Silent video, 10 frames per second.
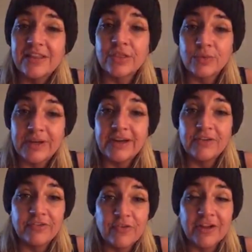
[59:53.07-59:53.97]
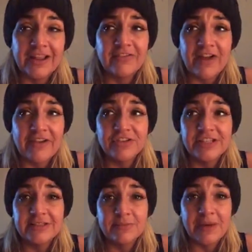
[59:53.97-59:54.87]
3 or 4, like 5 or
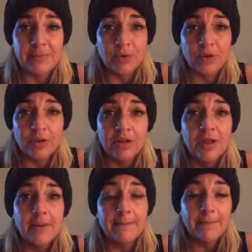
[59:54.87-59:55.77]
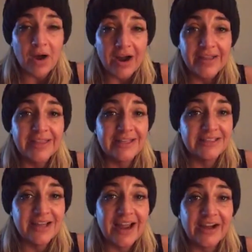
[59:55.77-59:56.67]
6 people bought the
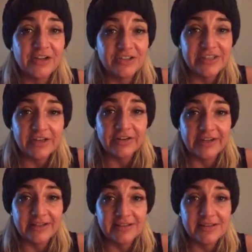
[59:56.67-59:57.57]
entire series.